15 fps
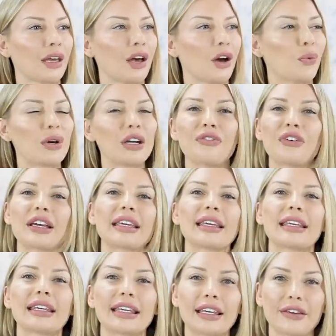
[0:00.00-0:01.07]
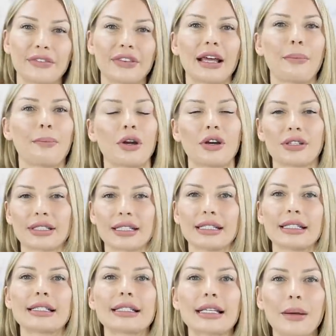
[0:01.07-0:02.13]
what if I give that person
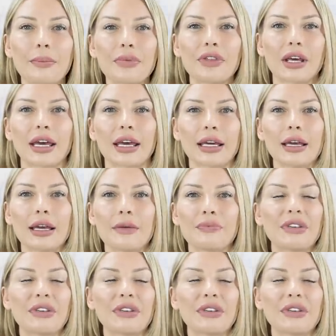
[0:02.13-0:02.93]
something,